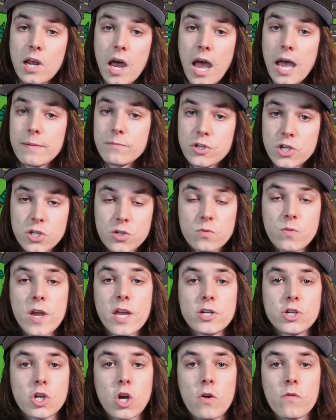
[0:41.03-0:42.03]
time, she's
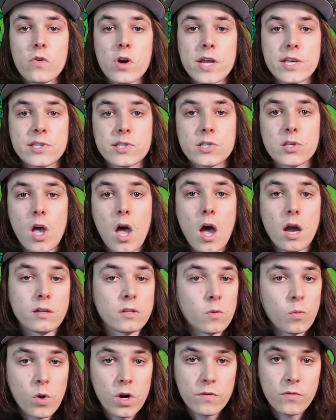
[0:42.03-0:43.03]
raging over a song
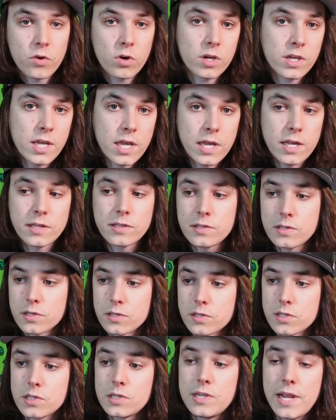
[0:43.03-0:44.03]
that one of her kids
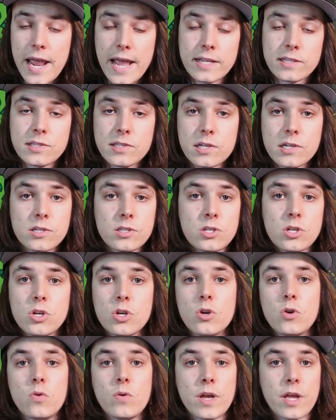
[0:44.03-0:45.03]
is dancing
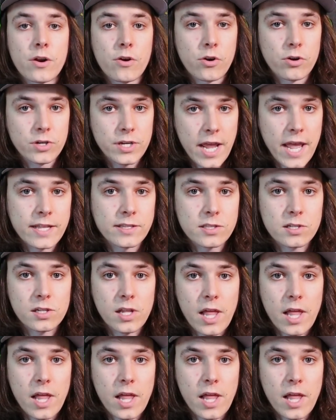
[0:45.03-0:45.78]
to in her dance